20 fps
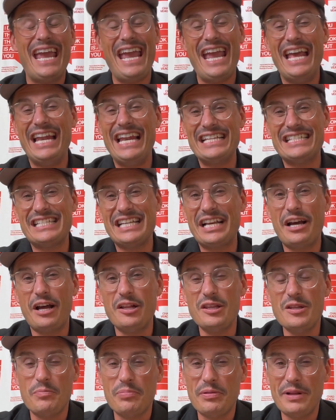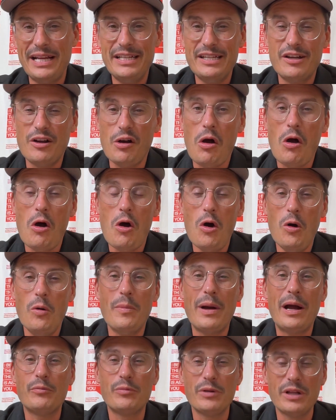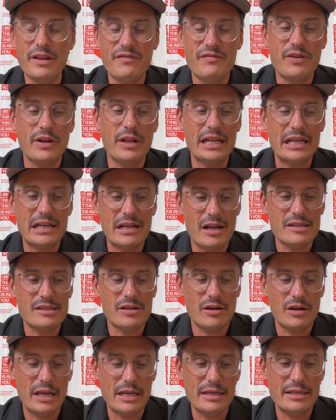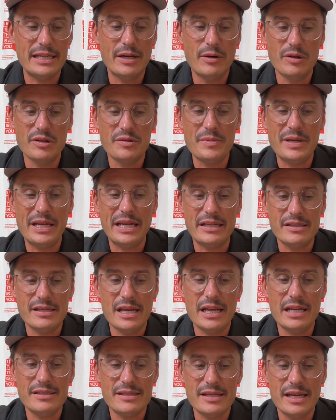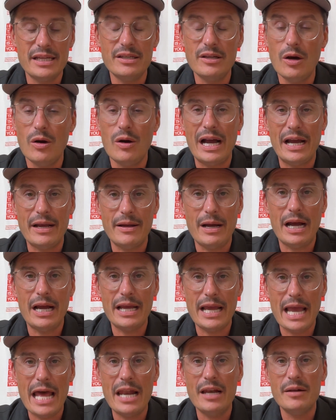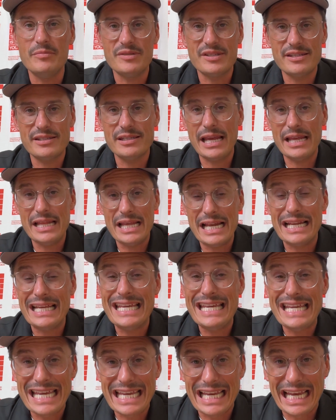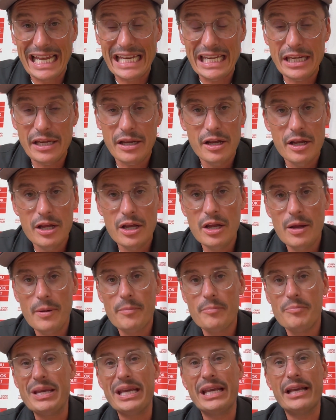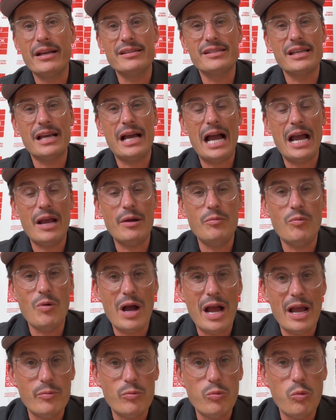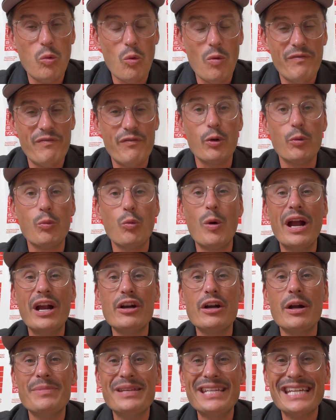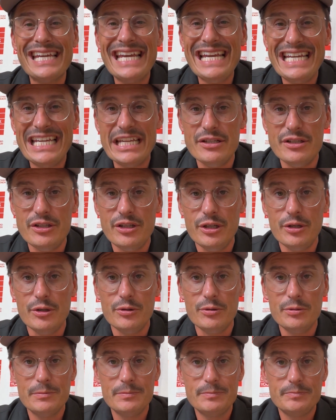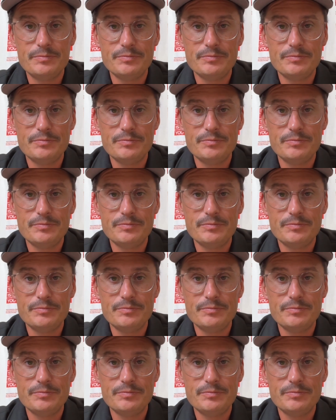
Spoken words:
And as I got on the plane to go home, I really felt like God started to deal with me and say, no, I had him say that again, because for where I'm taking you